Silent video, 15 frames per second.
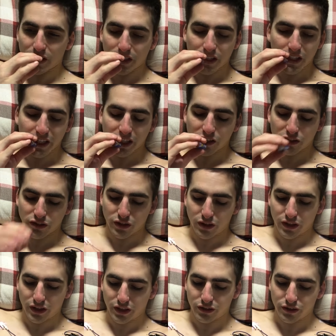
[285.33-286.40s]
That kind of
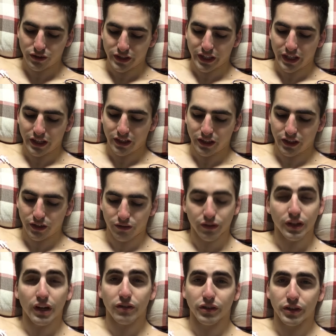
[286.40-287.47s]
started as soon as I got into the
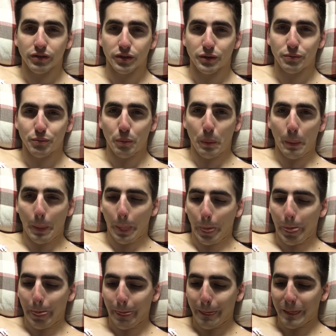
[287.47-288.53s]
recovery room.
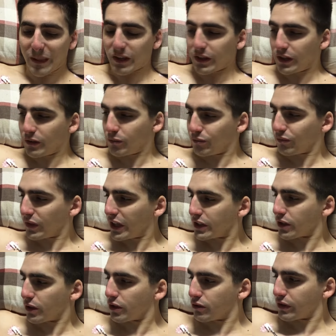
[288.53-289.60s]
I
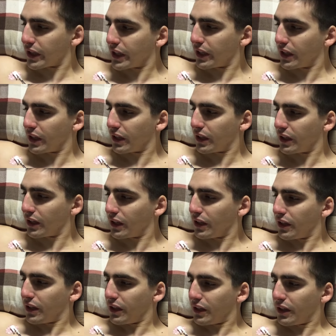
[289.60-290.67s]
started drinking
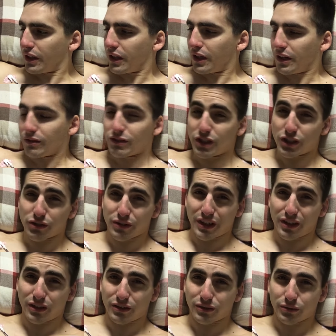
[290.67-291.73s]
ginger
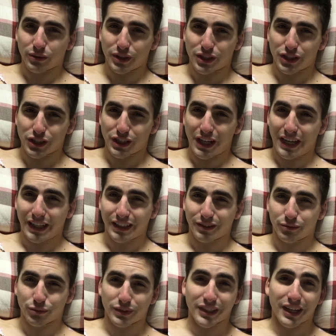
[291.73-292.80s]
ale, which I
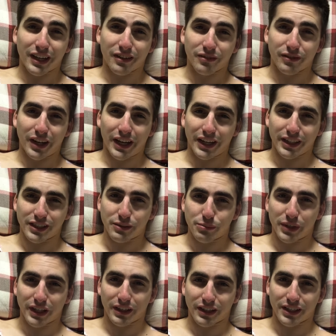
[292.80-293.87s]
would not advise,
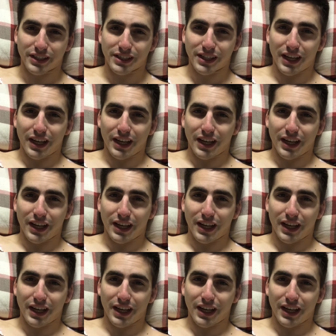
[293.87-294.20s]
because